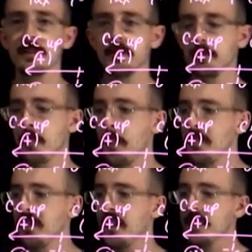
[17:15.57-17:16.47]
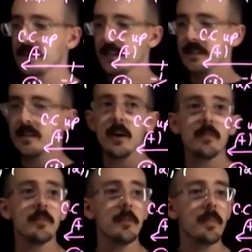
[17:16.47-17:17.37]
get two. So that's
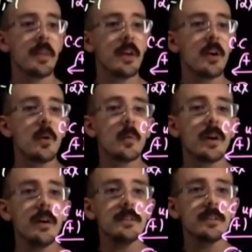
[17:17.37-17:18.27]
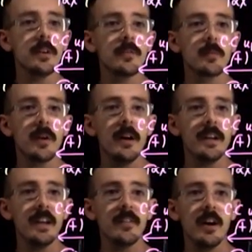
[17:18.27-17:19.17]
helpful. We also go from
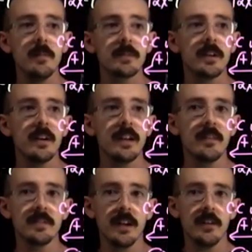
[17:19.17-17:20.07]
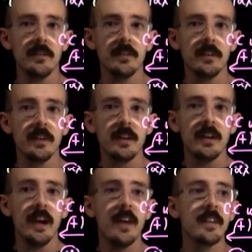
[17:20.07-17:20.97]
concave up to concave down,
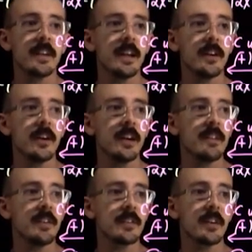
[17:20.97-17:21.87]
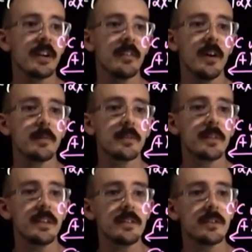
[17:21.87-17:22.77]
and then again concave down to concave up. So
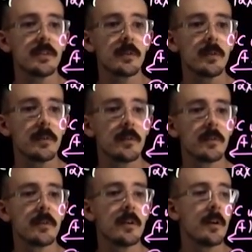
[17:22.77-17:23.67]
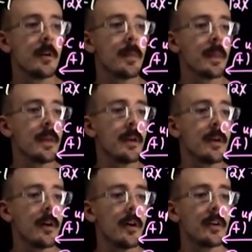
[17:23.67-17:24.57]
these two
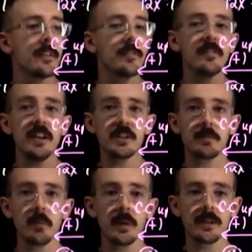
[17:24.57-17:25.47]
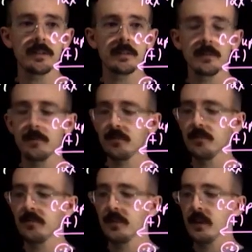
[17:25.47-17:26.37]
are inflection points.
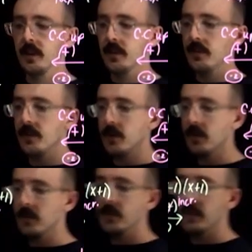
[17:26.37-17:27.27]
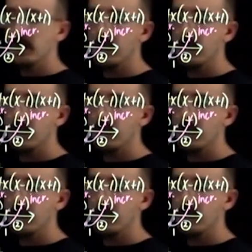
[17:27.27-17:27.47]
So